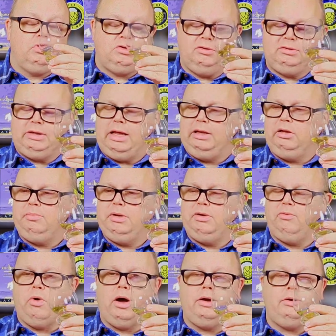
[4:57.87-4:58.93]
Just that little bit
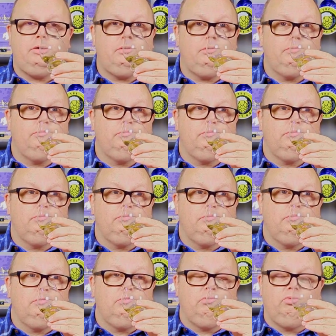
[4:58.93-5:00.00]
of water
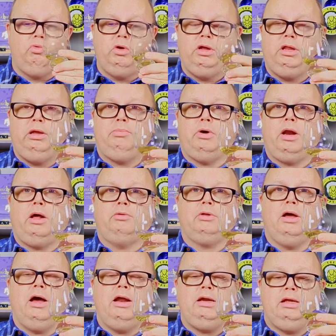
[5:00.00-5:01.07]
really brought
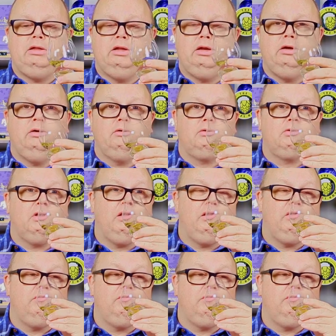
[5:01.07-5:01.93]
out the honey in the nose.